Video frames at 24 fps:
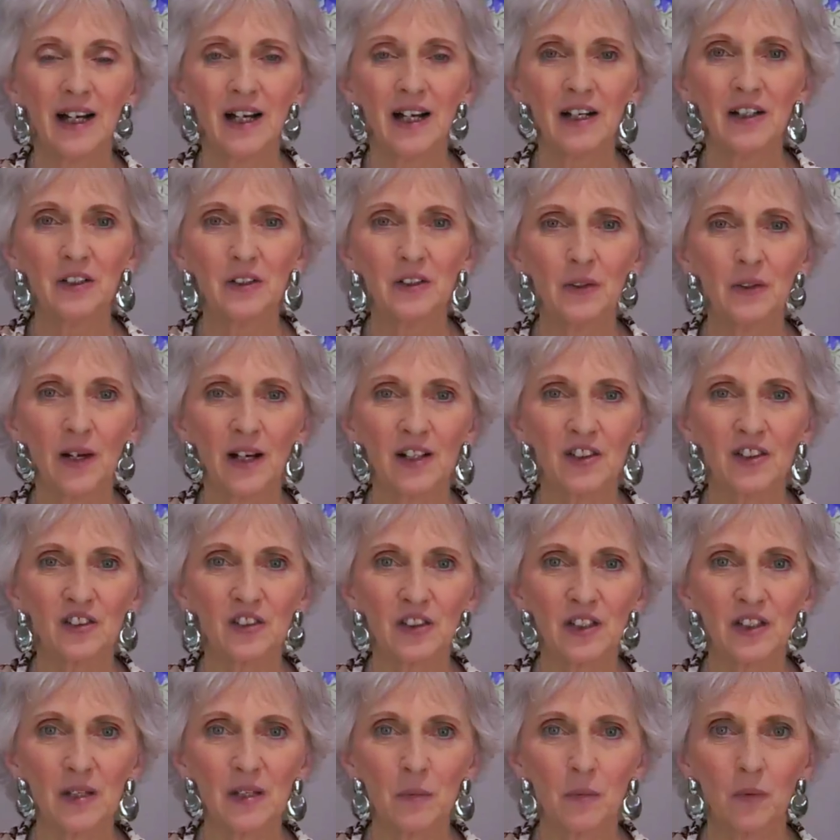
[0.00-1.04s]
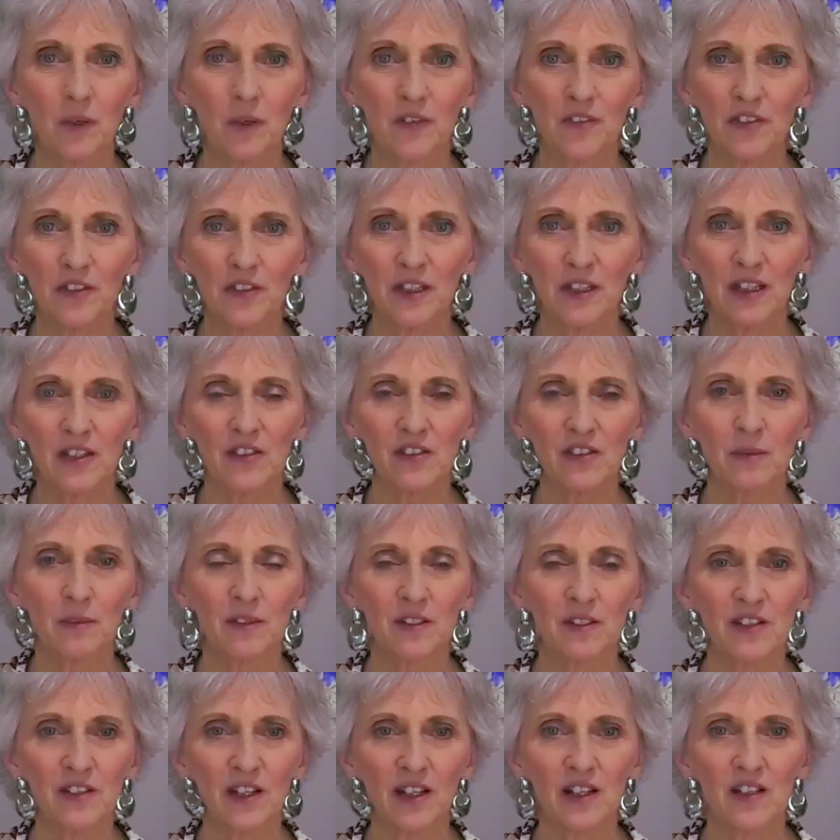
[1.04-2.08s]
who actually wants to get some of
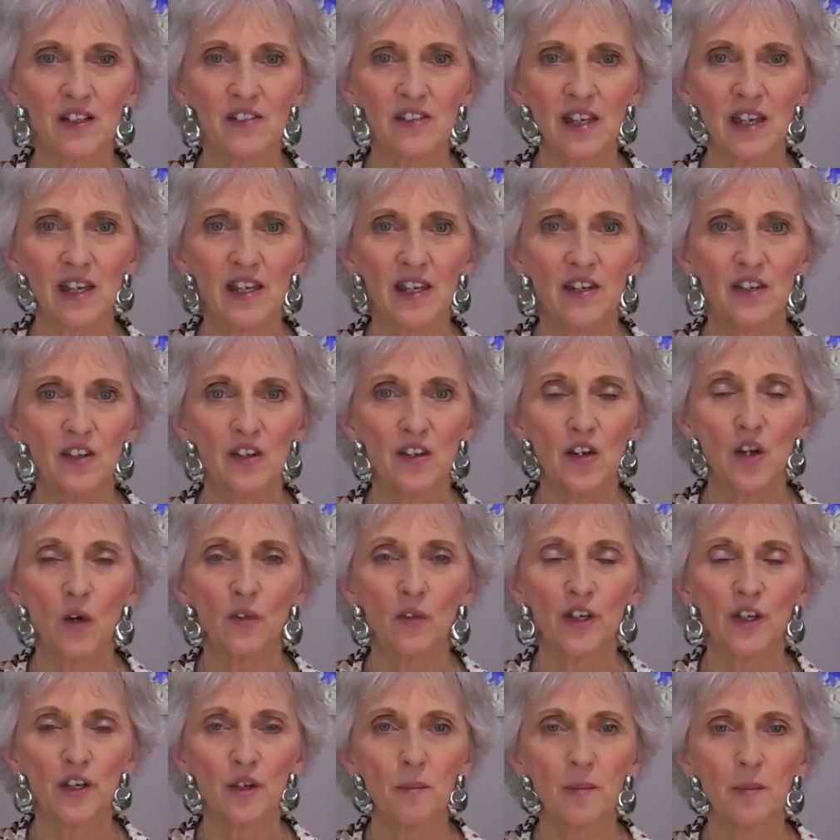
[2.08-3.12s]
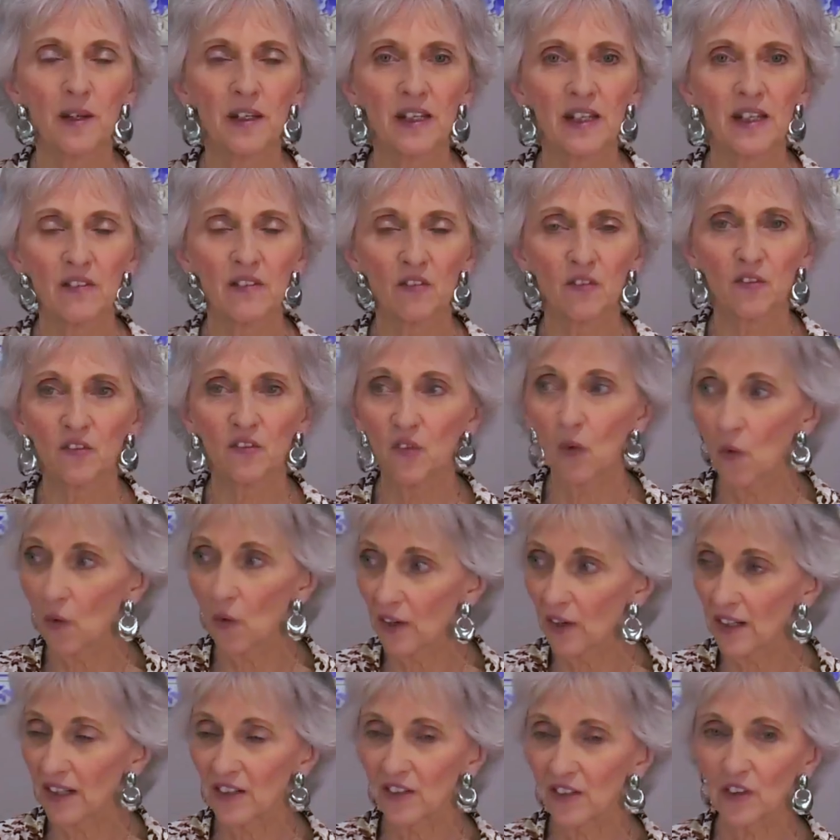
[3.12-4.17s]
the tickets and know that your money
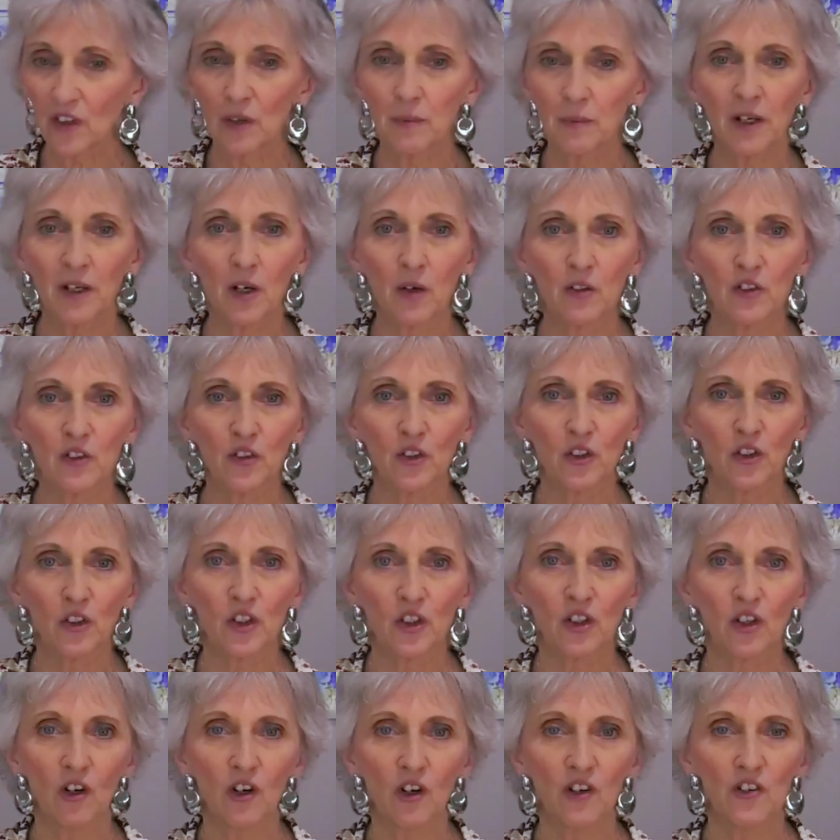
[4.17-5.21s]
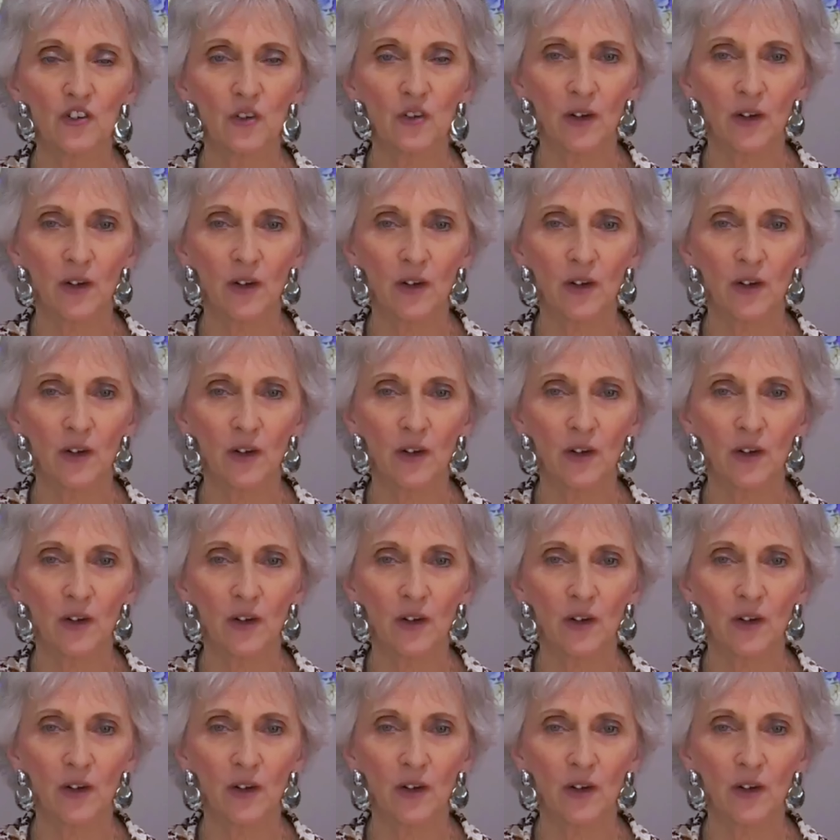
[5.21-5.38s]
for it is going to be going to a good cause.